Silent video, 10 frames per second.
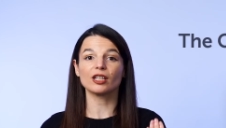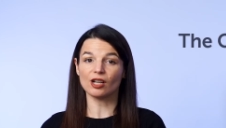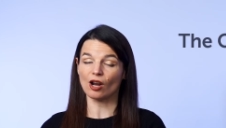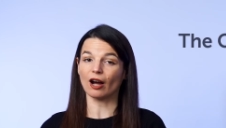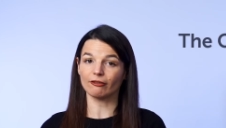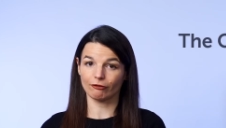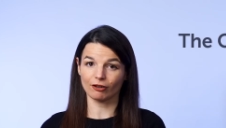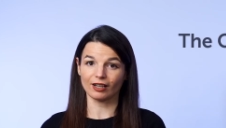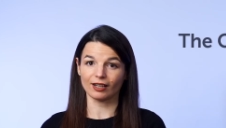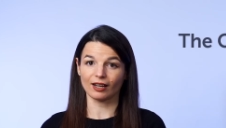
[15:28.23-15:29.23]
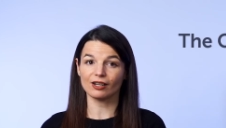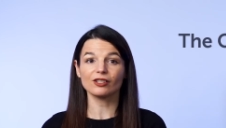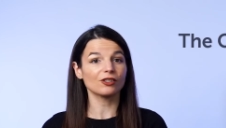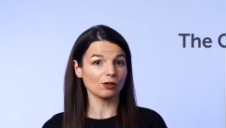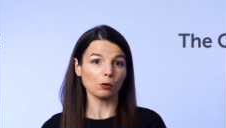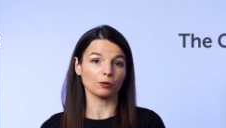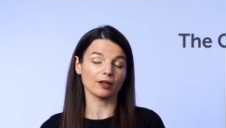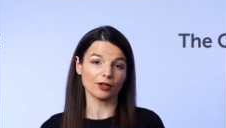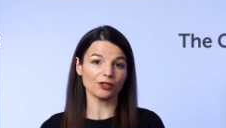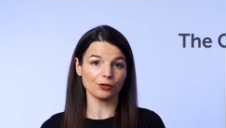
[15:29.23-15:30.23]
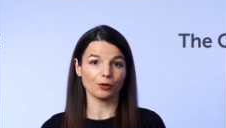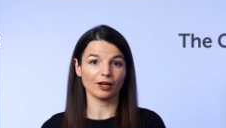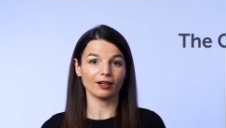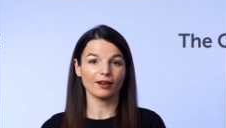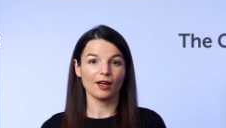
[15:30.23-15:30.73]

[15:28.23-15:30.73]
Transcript: not free and is sold at our store.